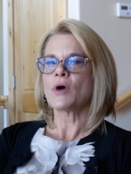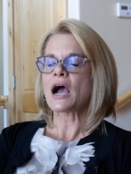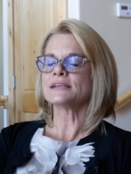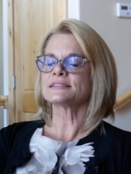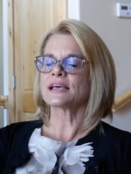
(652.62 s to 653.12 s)

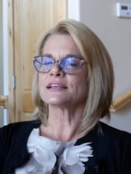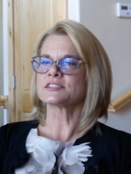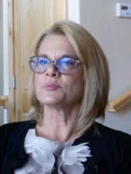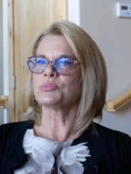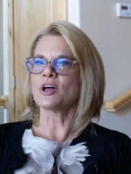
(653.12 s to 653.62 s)
immigrant I say
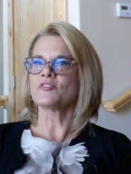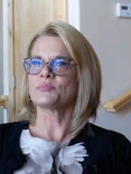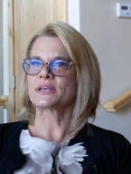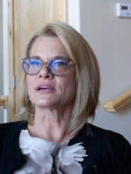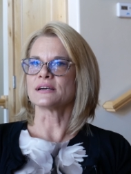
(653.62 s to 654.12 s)
trains? It's a
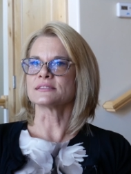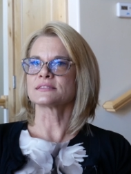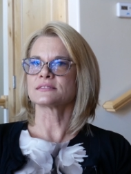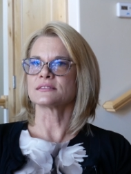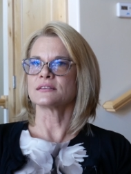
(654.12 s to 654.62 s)
bluff
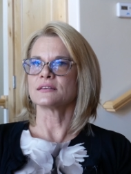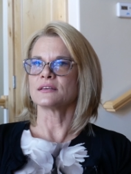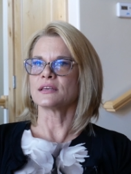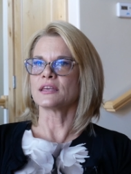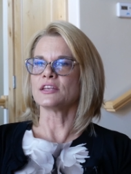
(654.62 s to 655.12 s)
because
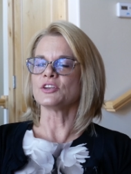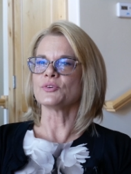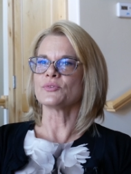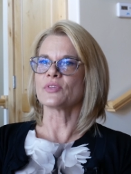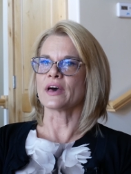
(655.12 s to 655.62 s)
he
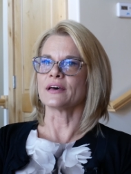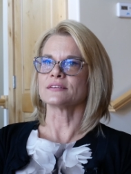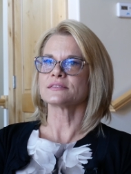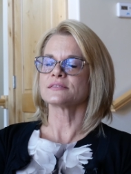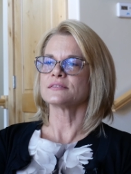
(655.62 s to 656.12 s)
knew
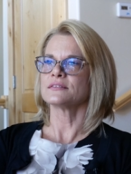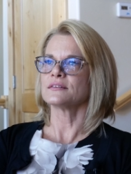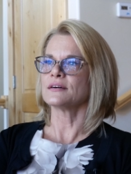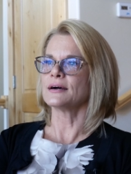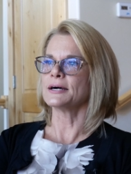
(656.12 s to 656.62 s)
that.
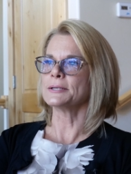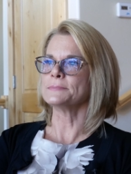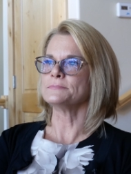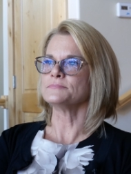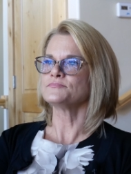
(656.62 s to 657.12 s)

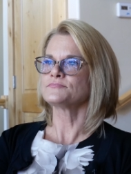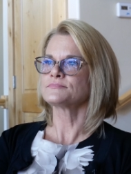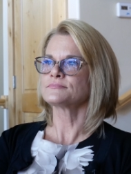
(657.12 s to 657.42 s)
Um,